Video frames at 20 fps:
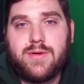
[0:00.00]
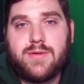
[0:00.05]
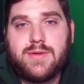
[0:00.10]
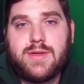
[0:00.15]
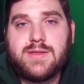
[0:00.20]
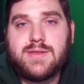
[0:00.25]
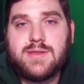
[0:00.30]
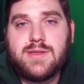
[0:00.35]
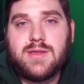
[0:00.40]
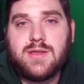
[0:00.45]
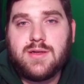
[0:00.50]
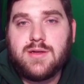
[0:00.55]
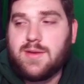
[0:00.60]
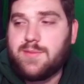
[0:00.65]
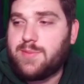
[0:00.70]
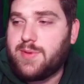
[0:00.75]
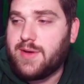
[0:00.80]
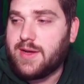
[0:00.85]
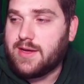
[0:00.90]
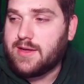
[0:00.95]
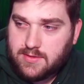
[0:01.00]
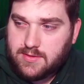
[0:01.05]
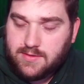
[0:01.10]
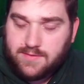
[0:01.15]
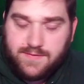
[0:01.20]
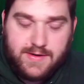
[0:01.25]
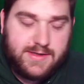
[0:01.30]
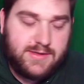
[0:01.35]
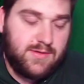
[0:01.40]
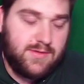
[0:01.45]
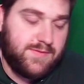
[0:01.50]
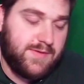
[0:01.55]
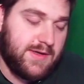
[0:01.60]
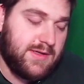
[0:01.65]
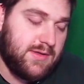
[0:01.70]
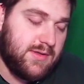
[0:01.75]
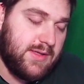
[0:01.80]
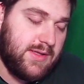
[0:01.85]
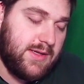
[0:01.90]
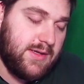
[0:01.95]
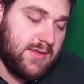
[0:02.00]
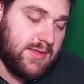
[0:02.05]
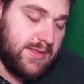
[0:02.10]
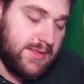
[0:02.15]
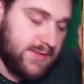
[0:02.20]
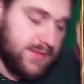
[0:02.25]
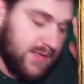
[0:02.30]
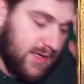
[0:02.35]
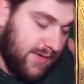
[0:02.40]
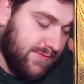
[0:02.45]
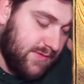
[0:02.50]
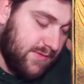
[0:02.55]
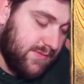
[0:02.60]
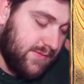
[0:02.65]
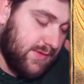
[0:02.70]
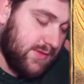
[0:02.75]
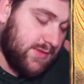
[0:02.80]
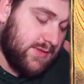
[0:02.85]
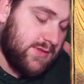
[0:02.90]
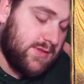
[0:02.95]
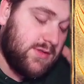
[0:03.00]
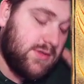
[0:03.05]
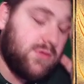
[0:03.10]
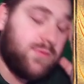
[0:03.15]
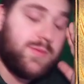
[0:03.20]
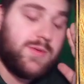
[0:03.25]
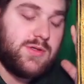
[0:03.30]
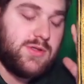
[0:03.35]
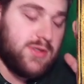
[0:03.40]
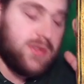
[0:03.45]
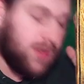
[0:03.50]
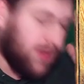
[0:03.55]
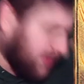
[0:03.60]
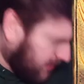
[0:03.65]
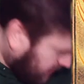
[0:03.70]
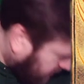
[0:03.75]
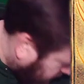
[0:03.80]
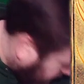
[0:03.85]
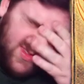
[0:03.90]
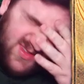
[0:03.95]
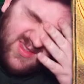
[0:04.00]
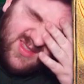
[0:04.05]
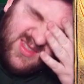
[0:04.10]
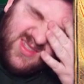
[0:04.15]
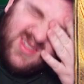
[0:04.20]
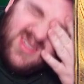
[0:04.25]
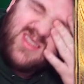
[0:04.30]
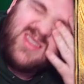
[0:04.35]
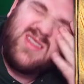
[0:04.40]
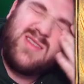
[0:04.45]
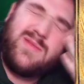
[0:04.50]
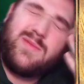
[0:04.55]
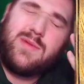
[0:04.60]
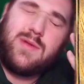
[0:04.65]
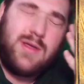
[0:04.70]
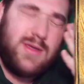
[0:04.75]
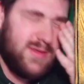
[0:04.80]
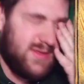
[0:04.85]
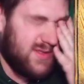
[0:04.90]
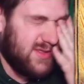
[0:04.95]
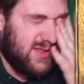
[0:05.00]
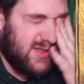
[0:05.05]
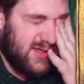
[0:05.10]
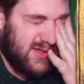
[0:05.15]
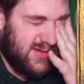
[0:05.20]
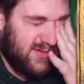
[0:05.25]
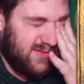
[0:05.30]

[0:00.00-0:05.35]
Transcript: That's a little nitpick. The final nail in this coffin for this stupid show, though, is the